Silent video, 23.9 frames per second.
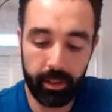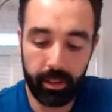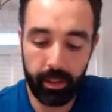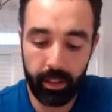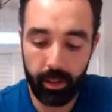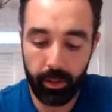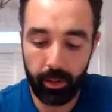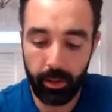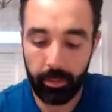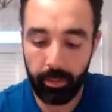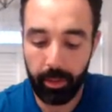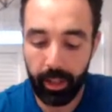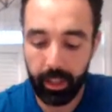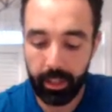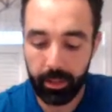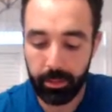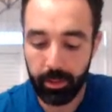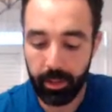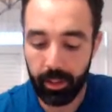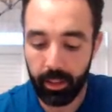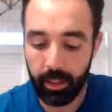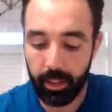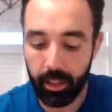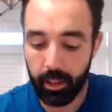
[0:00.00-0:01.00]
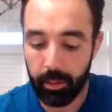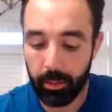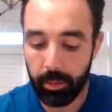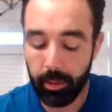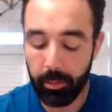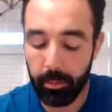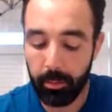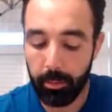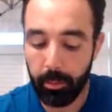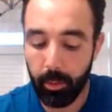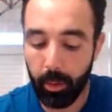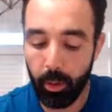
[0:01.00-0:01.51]
It reminds me a little bit
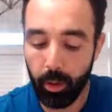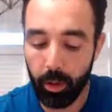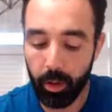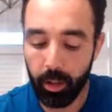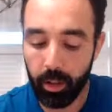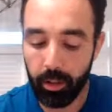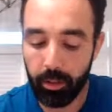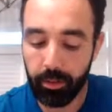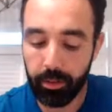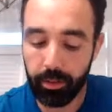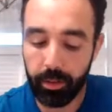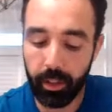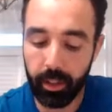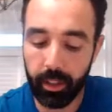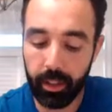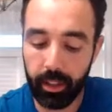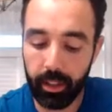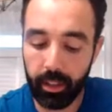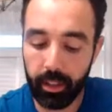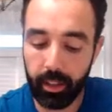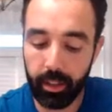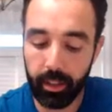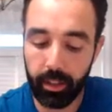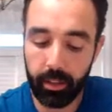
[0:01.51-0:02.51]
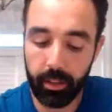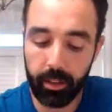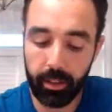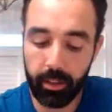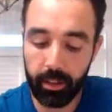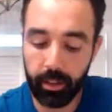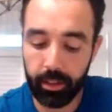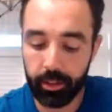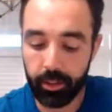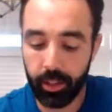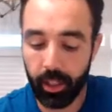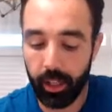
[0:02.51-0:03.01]
more of like a
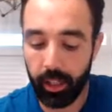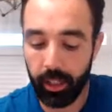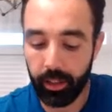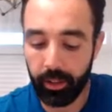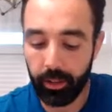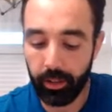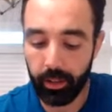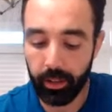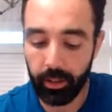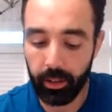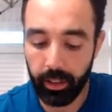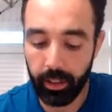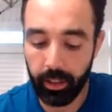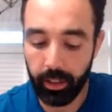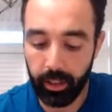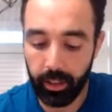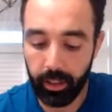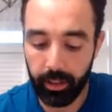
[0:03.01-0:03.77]
Majeg or like